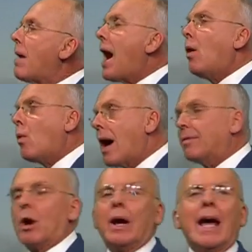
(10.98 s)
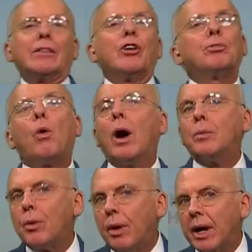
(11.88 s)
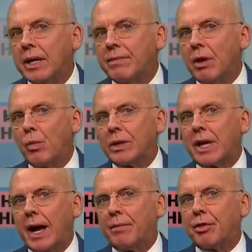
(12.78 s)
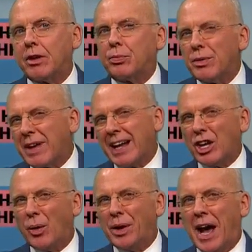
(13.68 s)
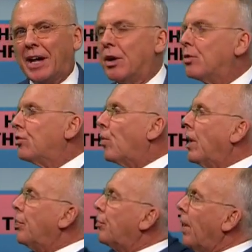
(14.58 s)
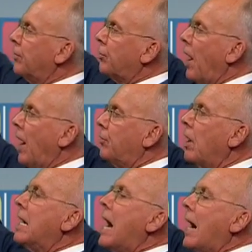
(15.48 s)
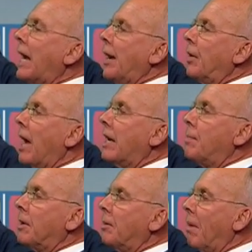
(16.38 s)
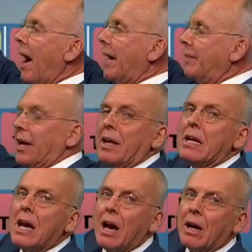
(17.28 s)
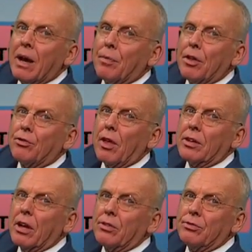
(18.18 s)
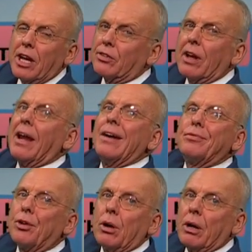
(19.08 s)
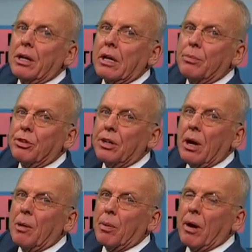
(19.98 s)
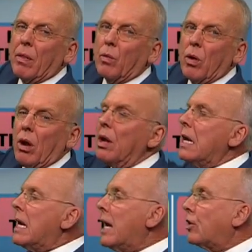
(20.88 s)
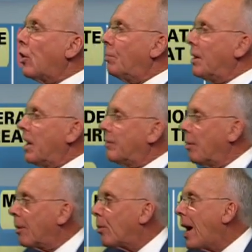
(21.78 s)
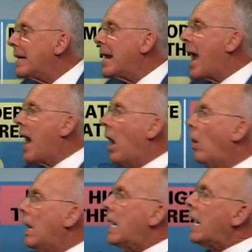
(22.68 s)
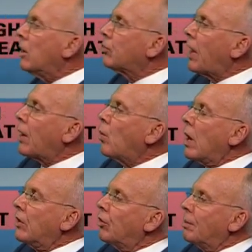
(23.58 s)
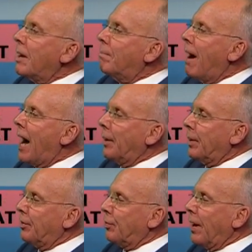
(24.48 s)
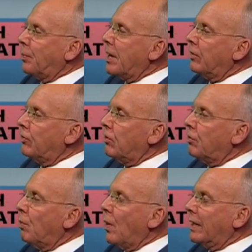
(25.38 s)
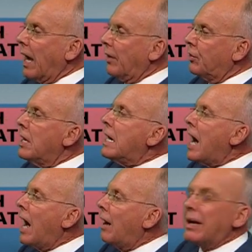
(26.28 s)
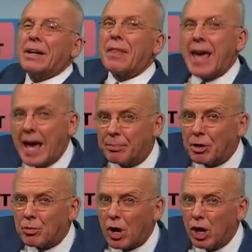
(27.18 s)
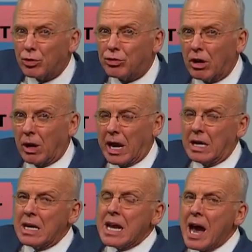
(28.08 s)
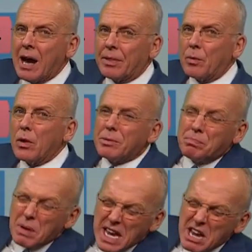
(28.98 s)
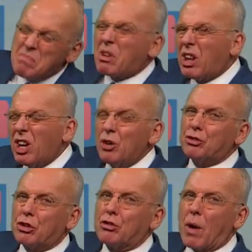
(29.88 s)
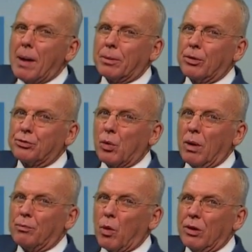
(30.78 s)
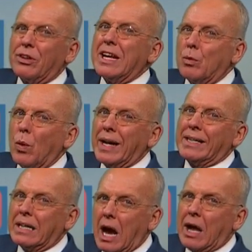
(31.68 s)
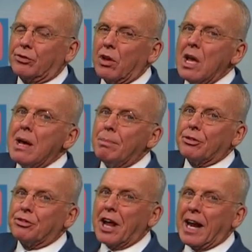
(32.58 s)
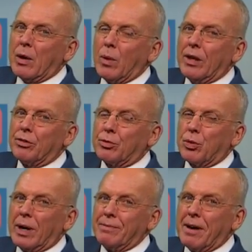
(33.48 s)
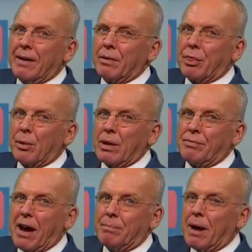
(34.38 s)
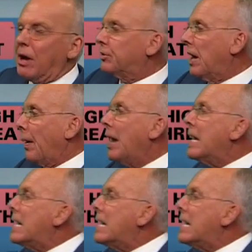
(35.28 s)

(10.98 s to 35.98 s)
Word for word: However, at this point, we want to give you what kind of things we've got going on. Dorian threats to us. Again, uh, keeping in mind that uh, if this thing does takes a left turn and comes into our part of the world, it could be different. But right now, it looks like winds will be a moderate threat. We could see some wind gusts uh, into the Hampton Roads area uh, that would be close to tropical storm force in wind gusts, but steady winds of 25 to 35 miles an hour.